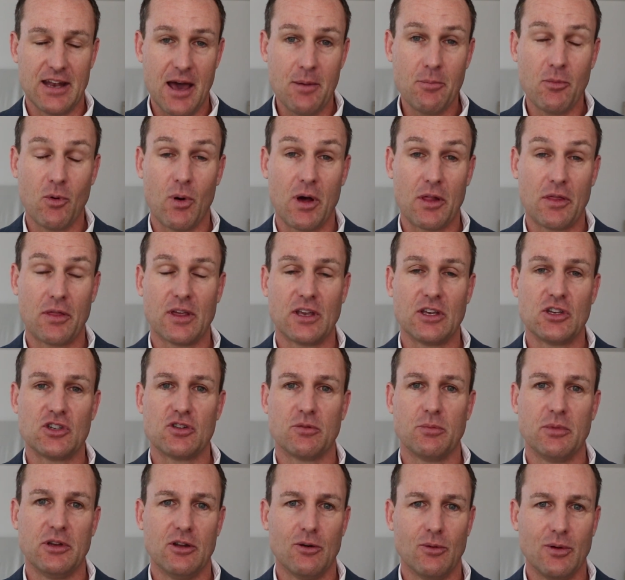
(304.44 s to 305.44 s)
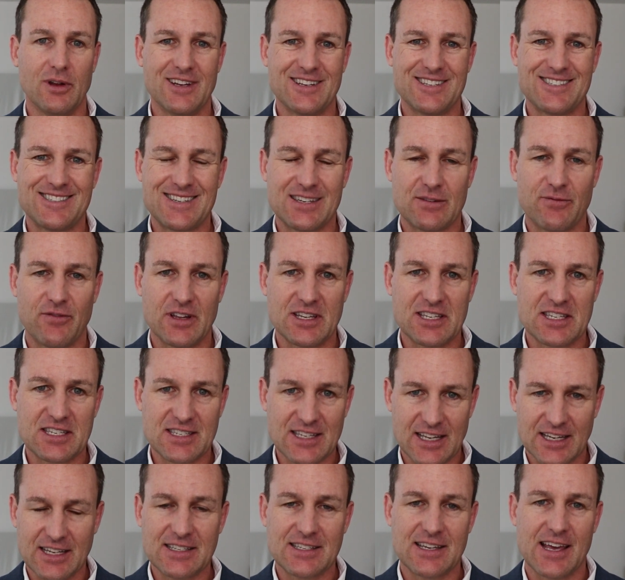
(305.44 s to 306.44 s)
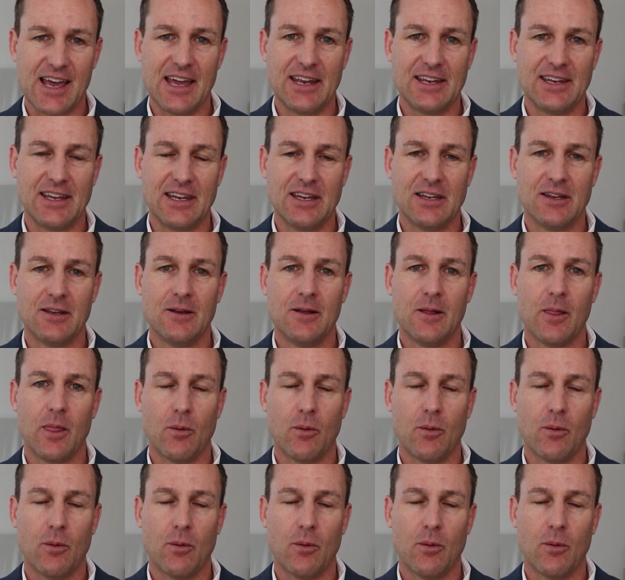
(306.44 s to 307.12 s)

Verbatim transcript: number one thing you should be doing is facilitating